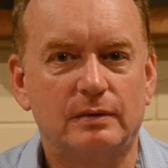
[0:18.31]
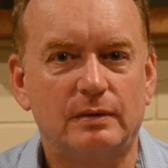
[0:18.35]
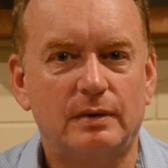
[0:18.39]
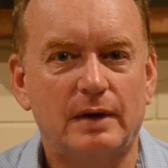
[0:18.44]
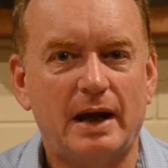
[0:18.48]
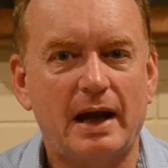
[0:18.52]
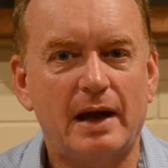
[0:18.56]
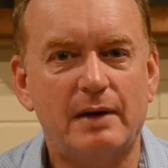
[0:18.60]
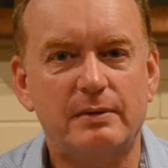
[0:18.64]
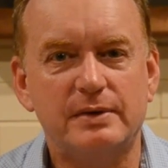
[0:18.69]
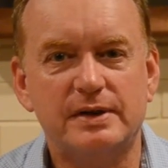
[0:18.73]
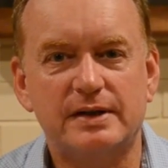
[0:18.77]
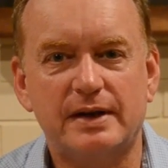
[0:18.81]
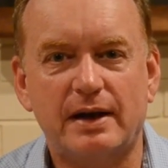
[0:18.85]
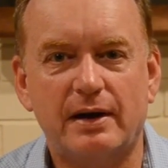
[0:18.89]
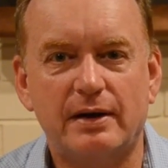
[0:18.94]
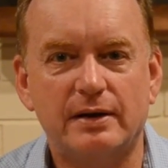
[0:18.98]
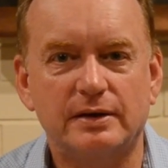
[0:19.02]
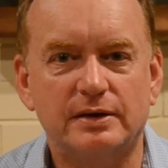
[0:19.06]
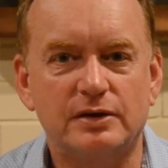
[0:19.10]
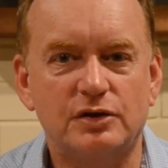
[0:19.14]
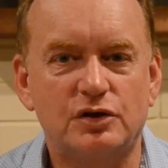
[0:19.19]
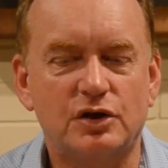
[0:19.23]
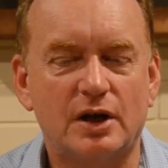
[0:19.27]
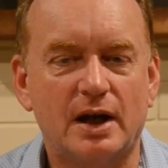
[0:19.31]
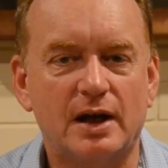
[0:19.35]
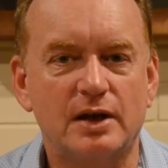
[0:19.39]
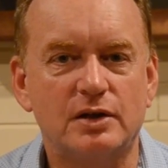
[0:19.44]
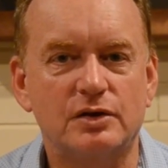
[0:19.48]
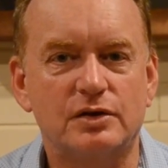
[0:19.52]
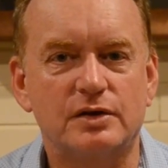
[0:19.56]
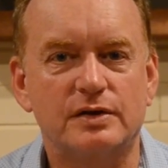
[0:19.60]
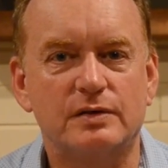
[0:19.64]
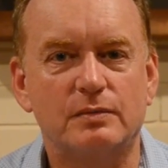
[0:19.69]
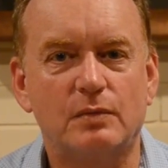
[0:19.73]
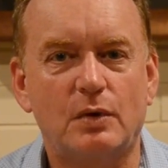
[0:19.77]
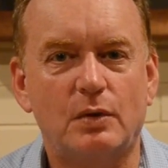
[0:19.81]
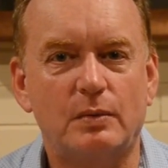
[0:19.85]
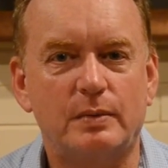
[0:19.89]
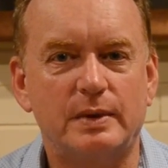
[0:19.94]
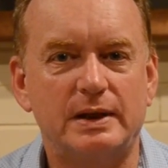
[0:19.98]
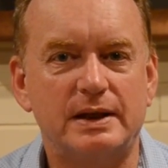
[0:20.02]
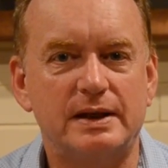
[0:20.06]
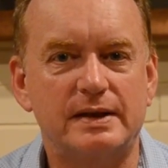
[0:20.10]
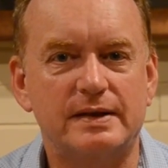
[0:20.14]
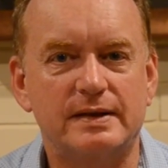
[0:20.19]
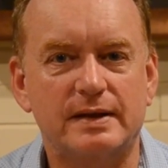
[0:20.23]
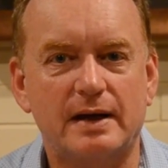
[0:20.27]
how his character changes and what we
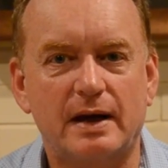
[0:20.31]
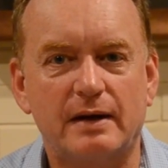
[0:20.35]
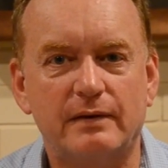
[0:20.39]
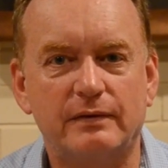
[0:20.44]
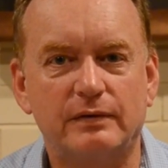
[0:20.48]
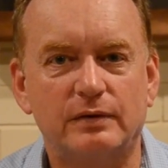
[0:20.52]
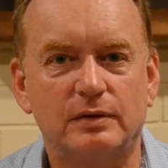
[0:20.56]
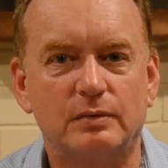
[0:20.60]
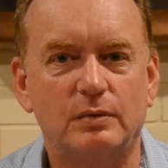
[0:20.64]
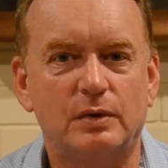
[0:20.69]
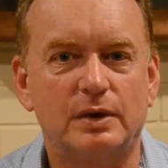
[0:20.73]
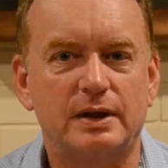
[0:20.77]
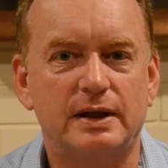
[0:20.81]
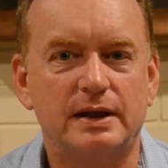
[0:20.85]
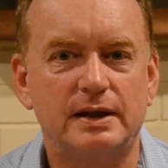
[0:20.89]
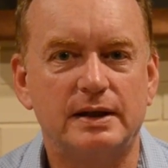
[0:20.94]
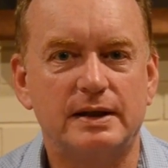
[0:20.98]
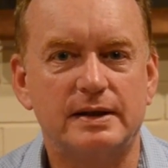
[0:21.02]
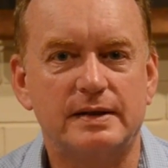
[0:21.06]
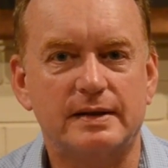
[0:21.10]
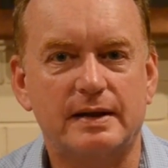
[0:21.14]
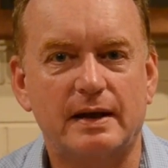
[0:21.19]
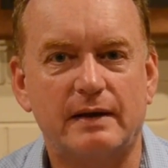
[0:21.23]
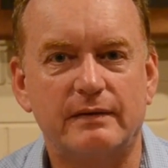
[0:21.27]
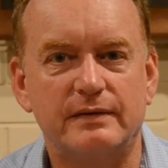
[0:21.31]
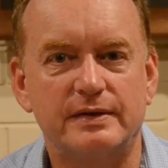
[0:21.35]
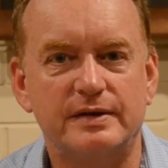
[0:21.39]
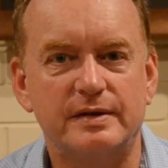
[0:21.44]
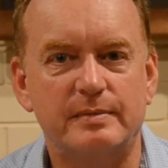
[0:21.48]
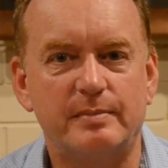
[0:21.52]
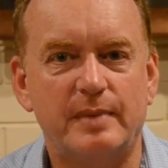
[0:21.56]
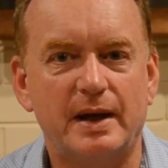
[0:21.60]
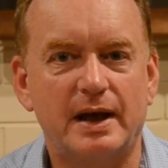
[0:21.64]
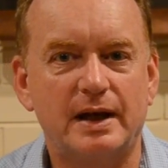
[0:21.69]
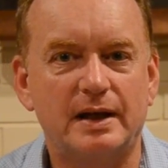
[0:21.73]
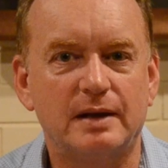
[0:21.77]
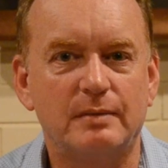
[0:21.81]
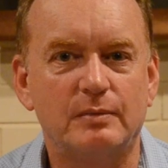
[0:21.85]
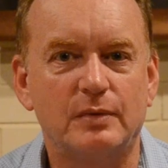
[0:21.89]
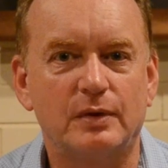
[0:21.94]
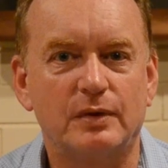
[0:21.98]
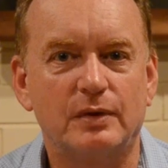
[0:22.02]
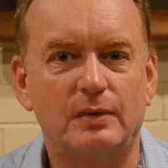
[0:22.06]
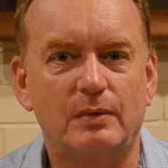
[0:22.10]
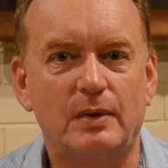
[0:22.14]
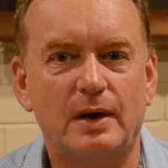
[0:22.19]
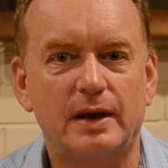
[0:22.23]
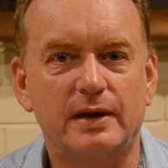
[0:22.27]
discover and what he discovers about him on
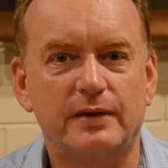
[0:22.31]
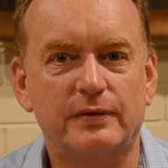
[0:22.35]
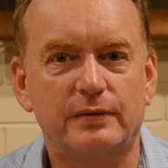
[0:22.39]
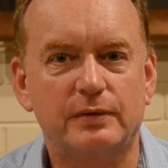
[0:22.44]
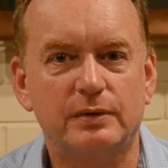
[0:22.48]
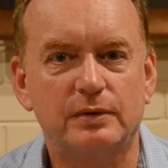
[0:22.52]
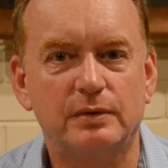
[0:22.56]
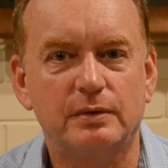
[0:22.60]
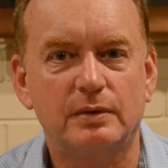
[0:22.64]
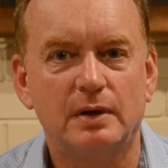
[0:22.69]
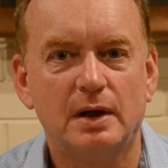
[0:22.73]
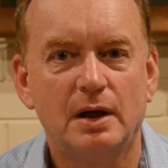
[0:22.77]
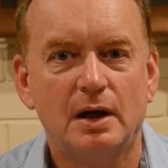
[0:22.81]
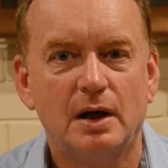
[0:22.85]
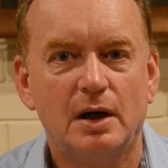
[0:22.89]
the way through,